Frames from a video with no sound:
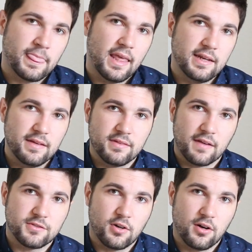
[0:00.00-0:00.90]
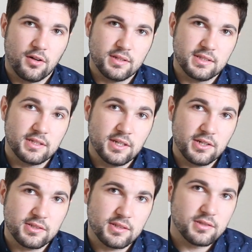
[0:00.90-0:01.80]
And even after all these
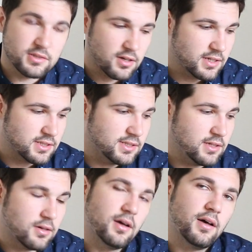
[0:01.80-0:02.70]
years, this song is still